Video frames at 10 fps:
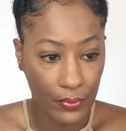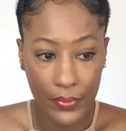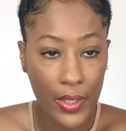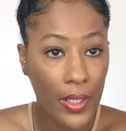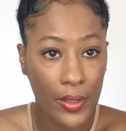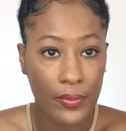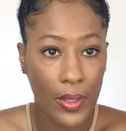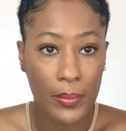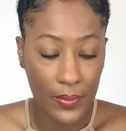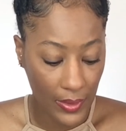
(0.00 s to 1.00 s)
Yeah,
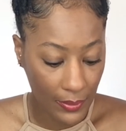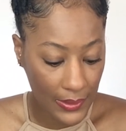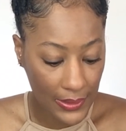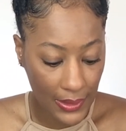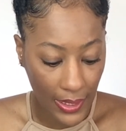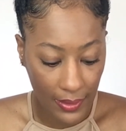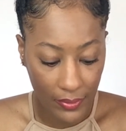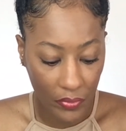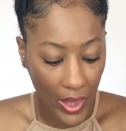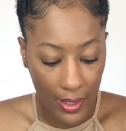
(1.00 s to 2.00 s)
it was like
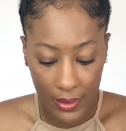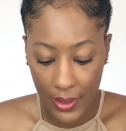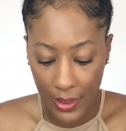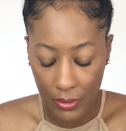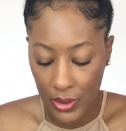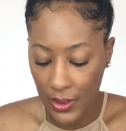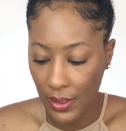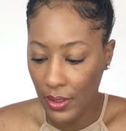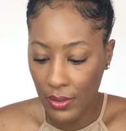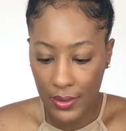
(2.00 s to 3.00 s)
that thin. It was just a
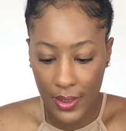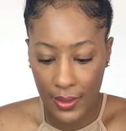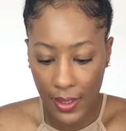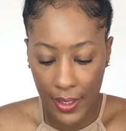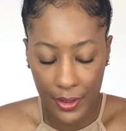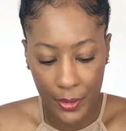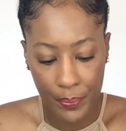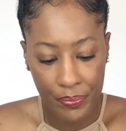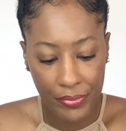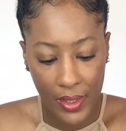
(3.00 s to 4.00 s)
little thin liner.
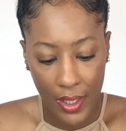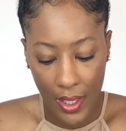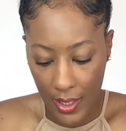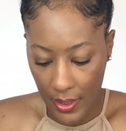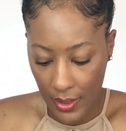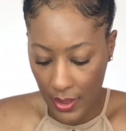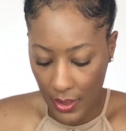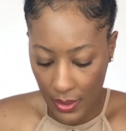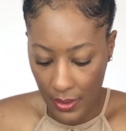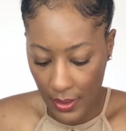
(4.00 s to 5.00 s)
And then
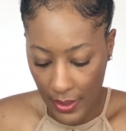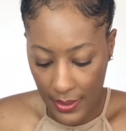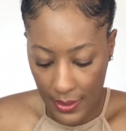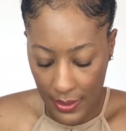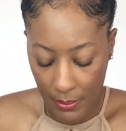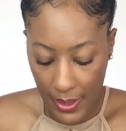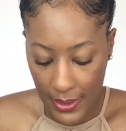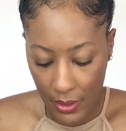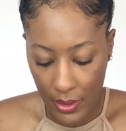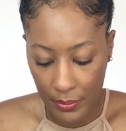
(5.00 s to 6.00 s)
next is the
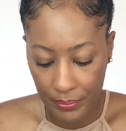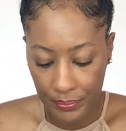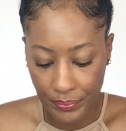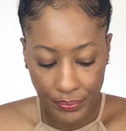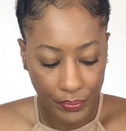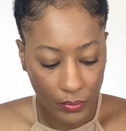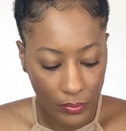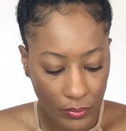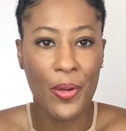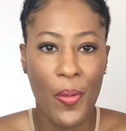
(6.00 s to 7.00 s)
mascara.
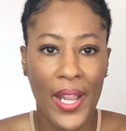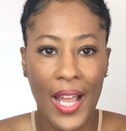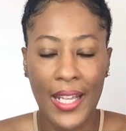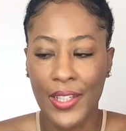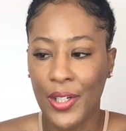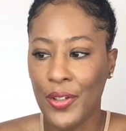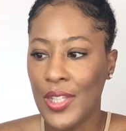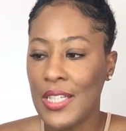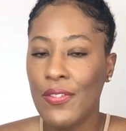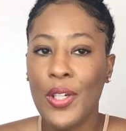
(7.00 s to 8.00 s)
A white eyeliner.
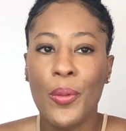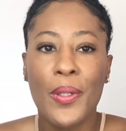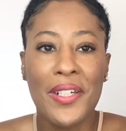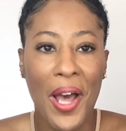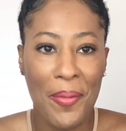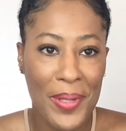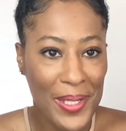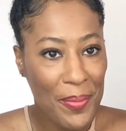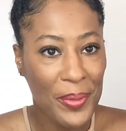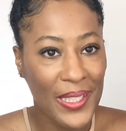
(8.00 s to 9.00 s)
This video would not be
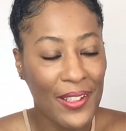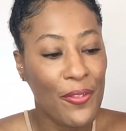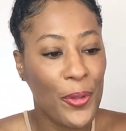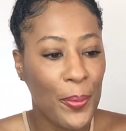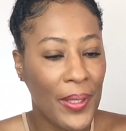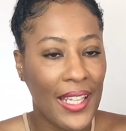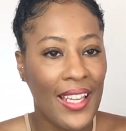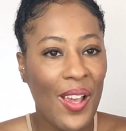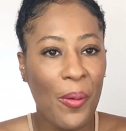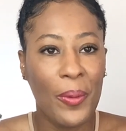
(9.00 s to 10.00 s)
complete for me
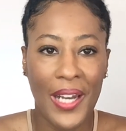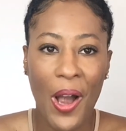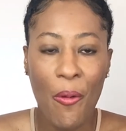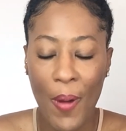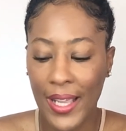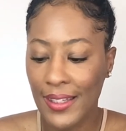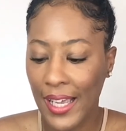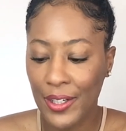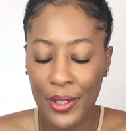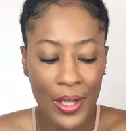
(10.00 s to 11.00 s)
without white
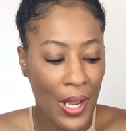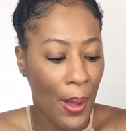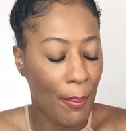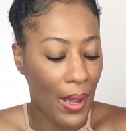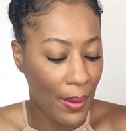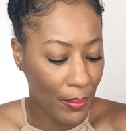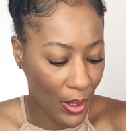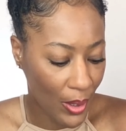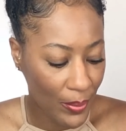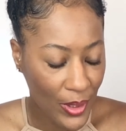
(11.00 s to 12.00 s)
liner. My
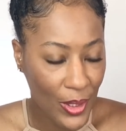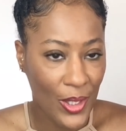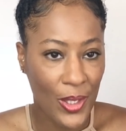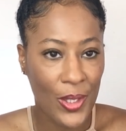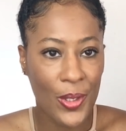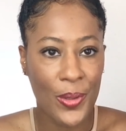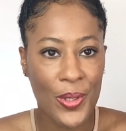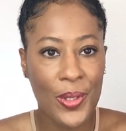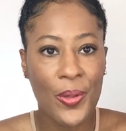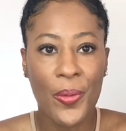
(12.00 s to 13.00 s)
mom used
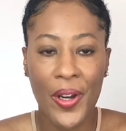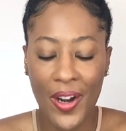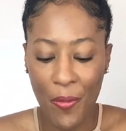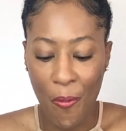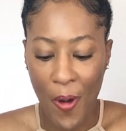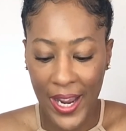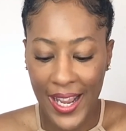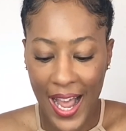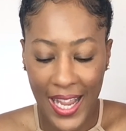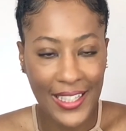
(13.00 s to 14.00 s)
to wear white
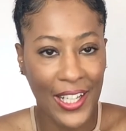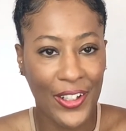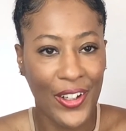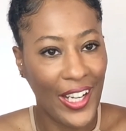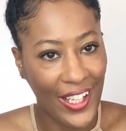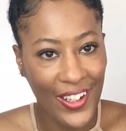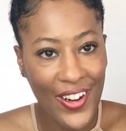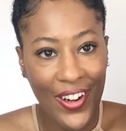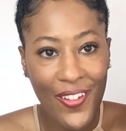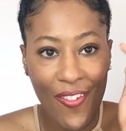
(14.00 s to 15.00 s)
eyeliner in
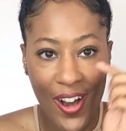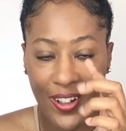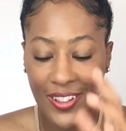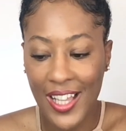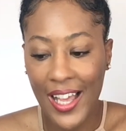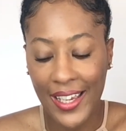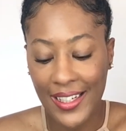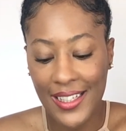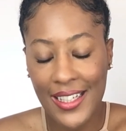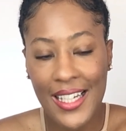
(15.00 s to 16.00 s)
her
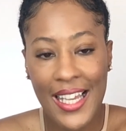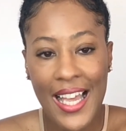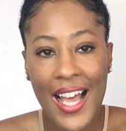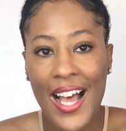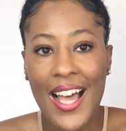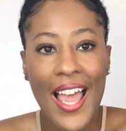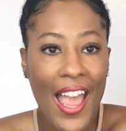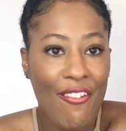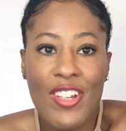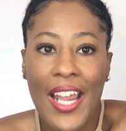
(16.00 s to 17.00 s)
waterline
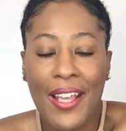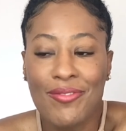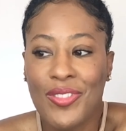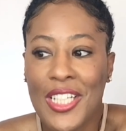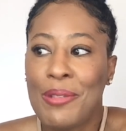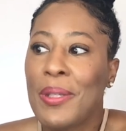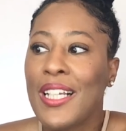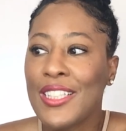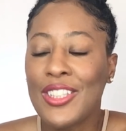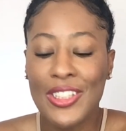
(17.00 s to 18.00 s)
every day just
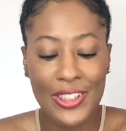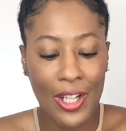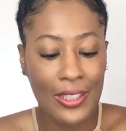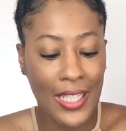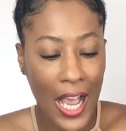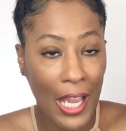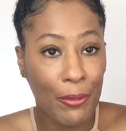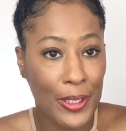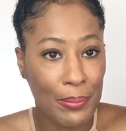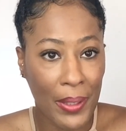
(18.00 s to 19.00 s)
because she saw
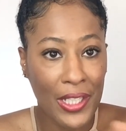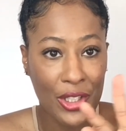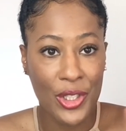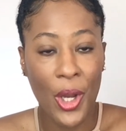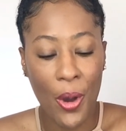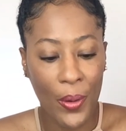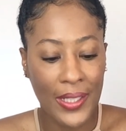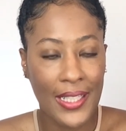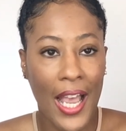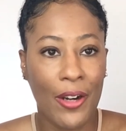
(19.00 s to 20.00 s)
Tyra's bank show, and
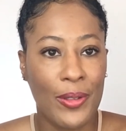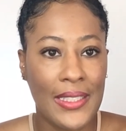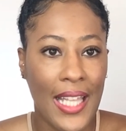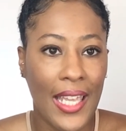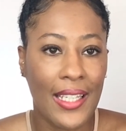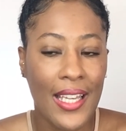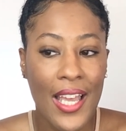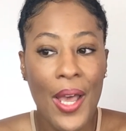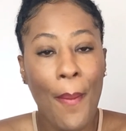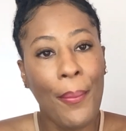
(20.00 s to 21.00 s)
Tyra was like,
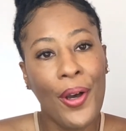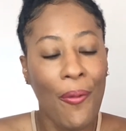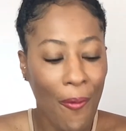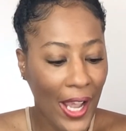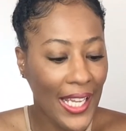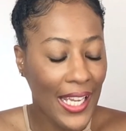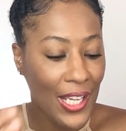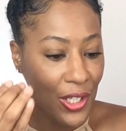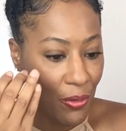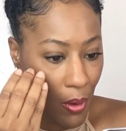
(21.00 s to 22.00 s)
put white in
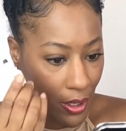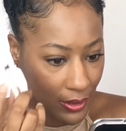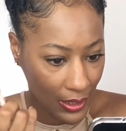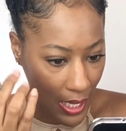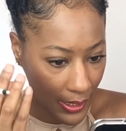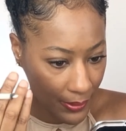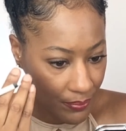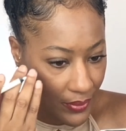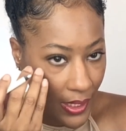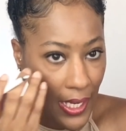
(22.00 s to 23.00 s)
your waterline
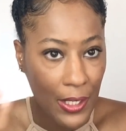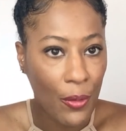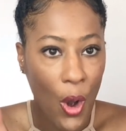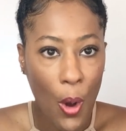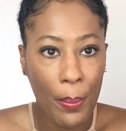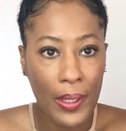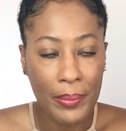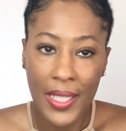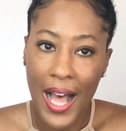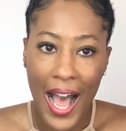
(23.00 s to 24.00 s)
and it'll open up
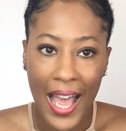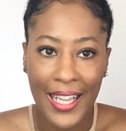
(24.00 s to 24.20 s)
the eye.